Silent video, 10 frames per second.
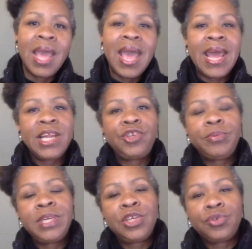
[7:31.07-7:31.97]
Adding too
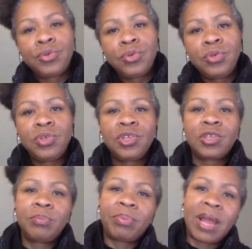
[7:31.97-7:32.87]
many
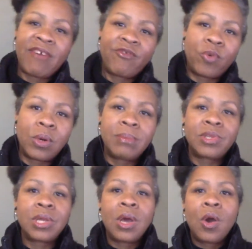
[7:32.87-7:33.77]
tools,
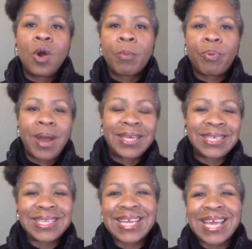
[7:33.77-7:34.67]
platforms, or
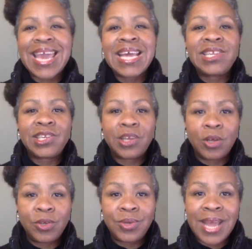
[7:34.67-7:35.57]
projects can slow
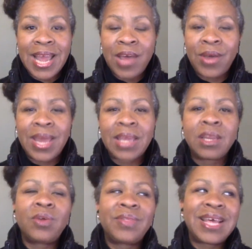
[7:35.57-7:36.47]
you down.
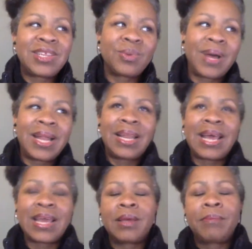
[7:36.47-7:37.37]
And that's why
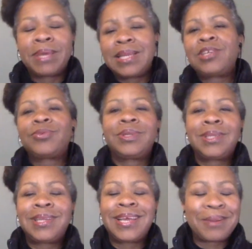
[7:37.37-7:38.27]
I'm gonna get into it a
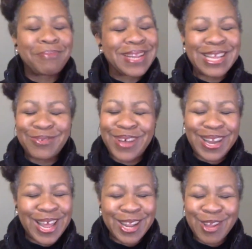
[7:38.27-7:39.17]
little later, but that's why I
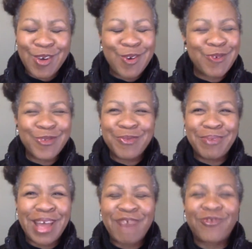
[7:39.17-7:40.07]
like the whole group
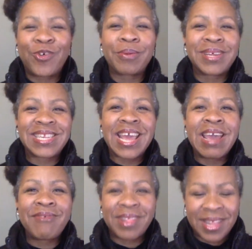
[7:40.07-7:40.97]
platform, because
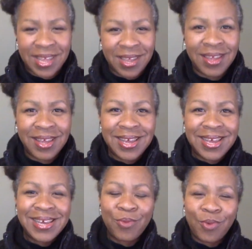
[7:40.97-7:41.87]
everything,
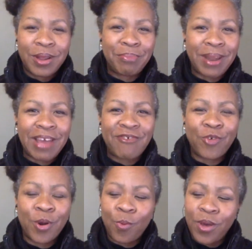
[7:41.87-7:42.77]
one
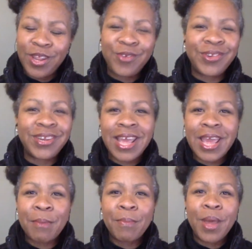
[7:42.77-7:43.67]
platform, one
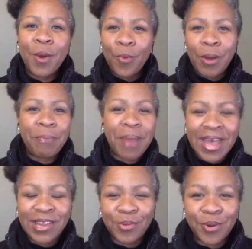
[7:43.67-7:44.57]
username, one
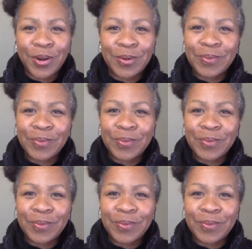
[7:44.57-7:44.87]
password.